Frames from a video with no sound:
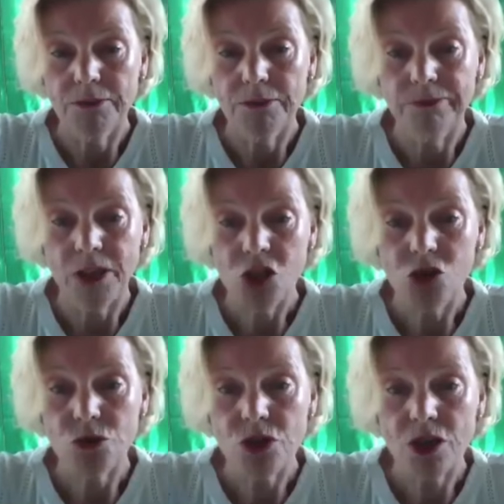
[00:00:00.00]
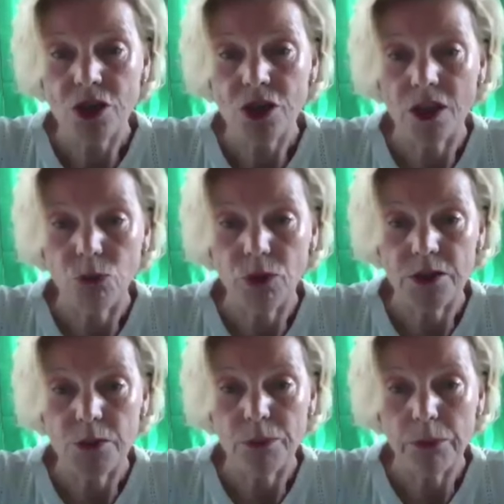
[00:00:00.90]
issues and with these
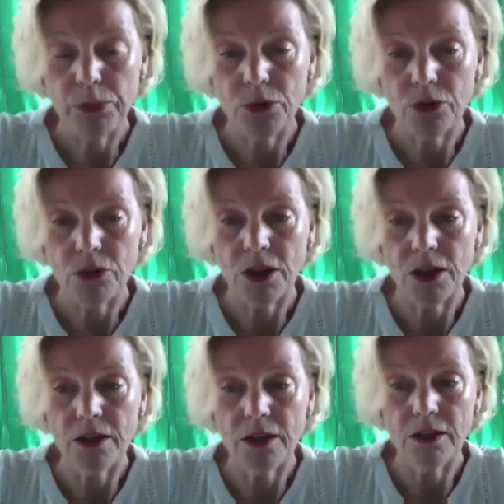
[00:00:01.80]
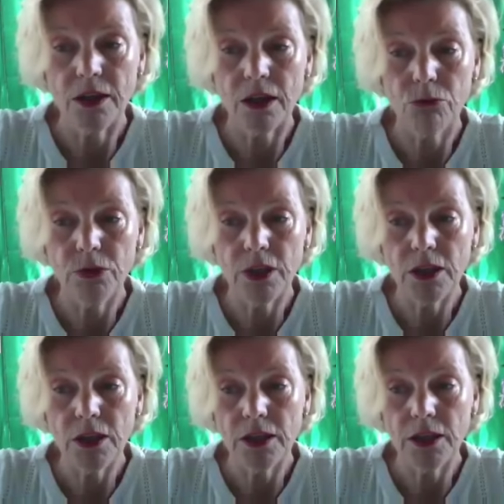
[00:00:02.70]
people, I
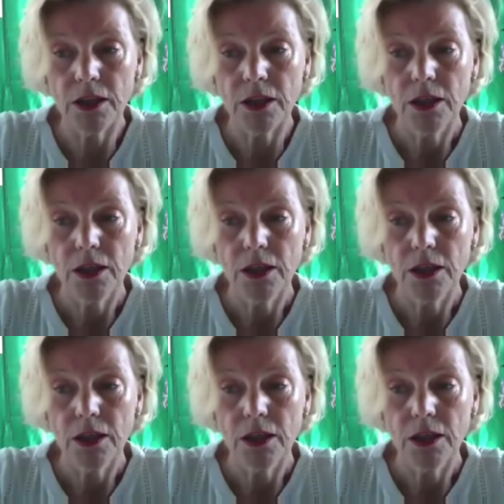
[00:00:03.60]
really